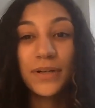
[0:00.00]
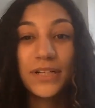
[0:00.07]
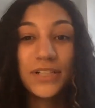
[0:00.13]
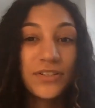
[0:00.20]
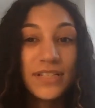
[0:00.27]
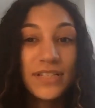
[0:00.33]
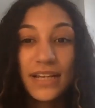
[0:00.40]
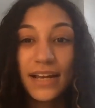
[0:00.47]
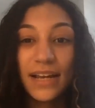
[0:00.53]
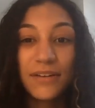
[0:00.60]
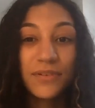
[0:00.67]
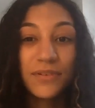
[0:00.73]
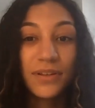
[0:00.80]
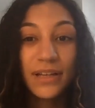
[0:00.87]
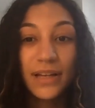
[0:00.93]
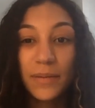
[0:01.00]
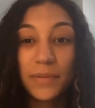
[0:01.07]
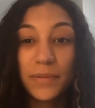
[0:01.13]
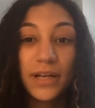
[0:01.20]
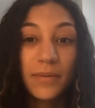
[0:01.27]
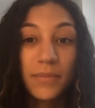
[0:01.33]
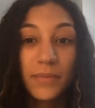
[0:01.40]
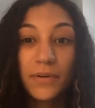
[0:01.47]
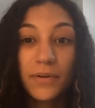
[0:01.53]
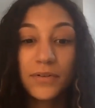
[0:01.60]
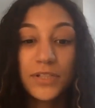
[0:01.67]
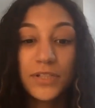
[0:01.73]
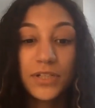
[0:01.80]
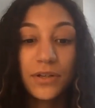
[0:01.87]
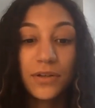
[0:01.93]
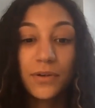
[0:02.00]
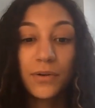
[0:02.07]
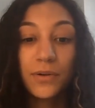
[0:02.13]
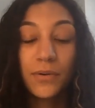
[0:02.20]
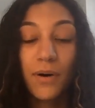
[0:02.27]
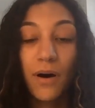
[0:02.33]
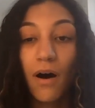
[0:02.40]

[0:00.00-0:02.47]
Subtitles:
interesting and really applicable to